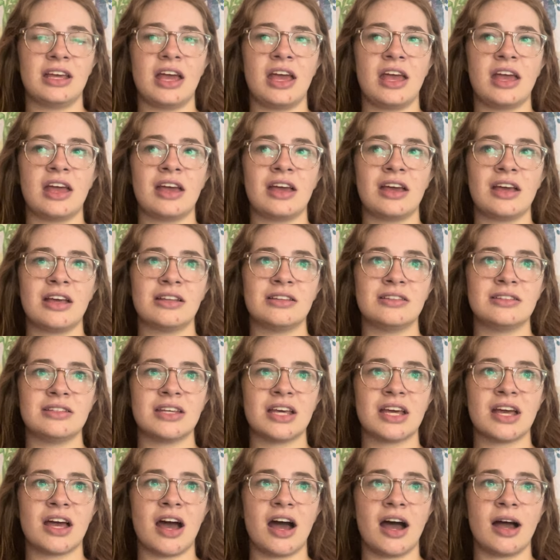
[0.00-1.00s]
And
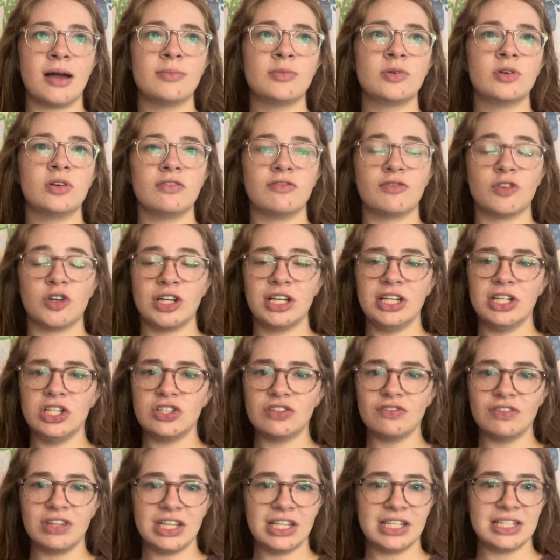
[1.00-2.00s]
I'm for each
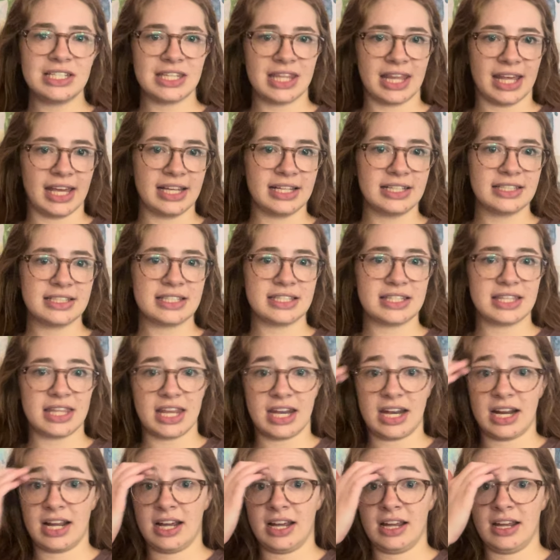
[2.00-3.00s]
of these things
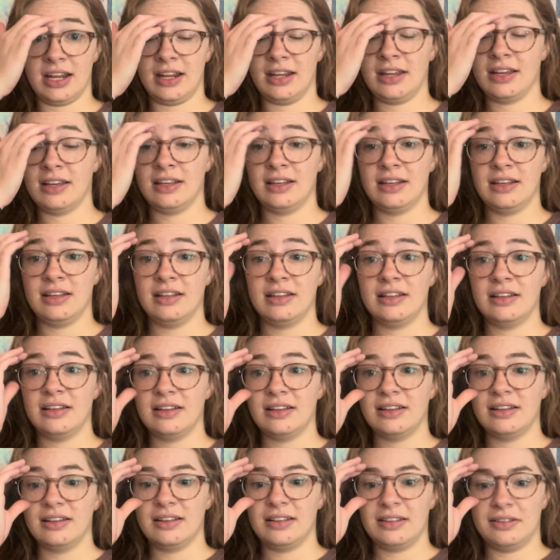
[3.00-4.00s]
that
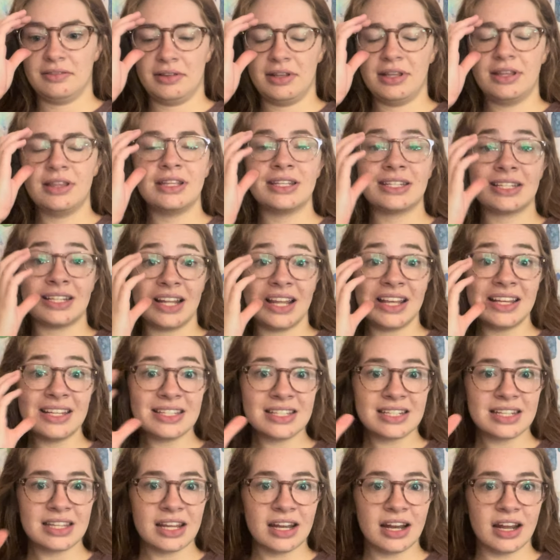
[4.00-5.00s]
in this
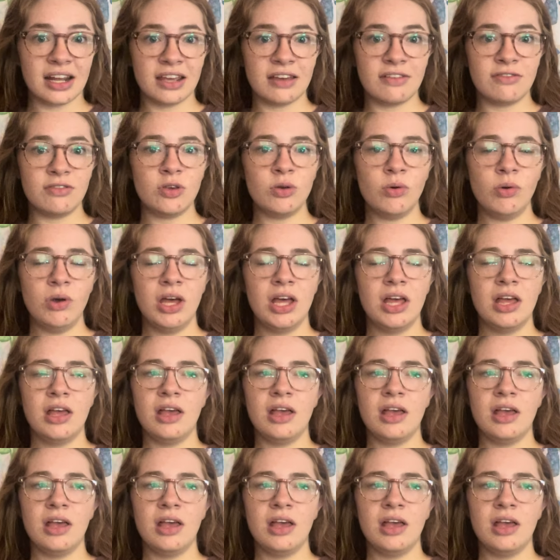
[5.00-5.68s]
list that I give you,